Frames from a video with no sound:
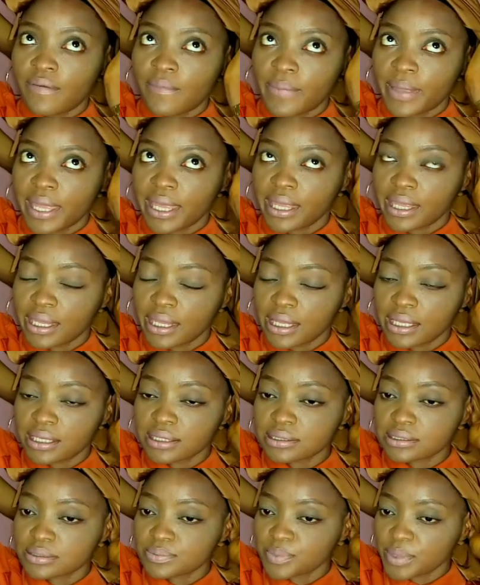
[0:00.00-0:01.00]
pick
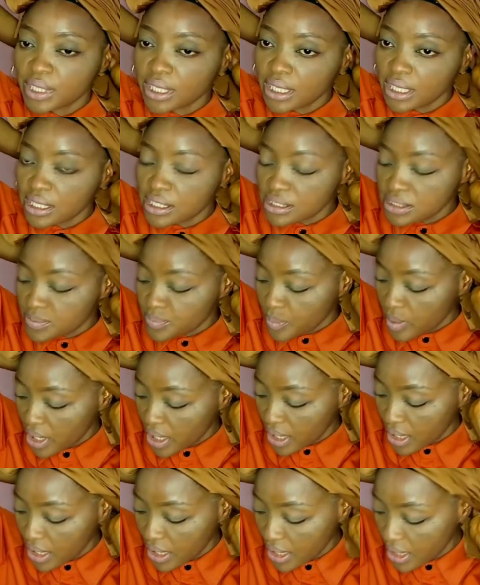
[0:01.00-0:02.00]
it, pick it,
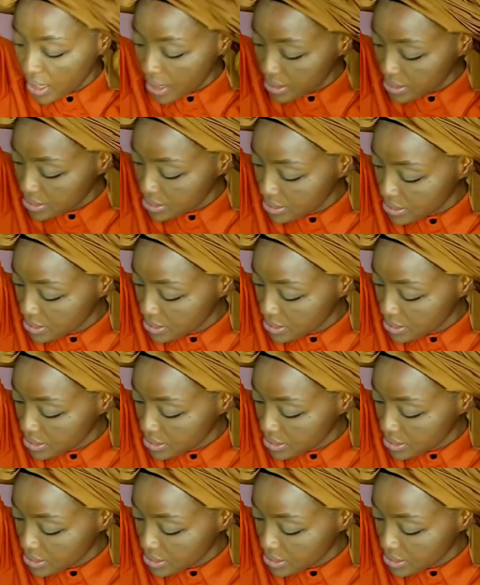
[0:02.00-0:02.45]
pick it.